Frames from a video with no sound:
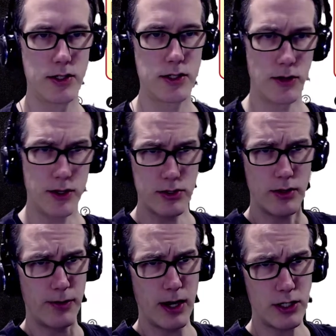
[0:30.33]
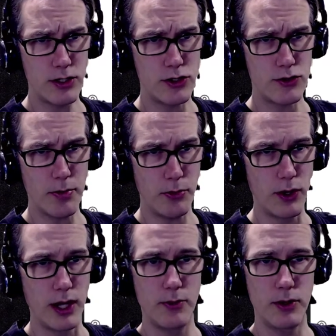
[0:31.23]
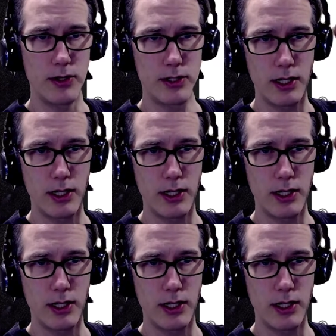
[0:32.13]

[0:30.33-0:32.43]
So there's the fraction strip way where you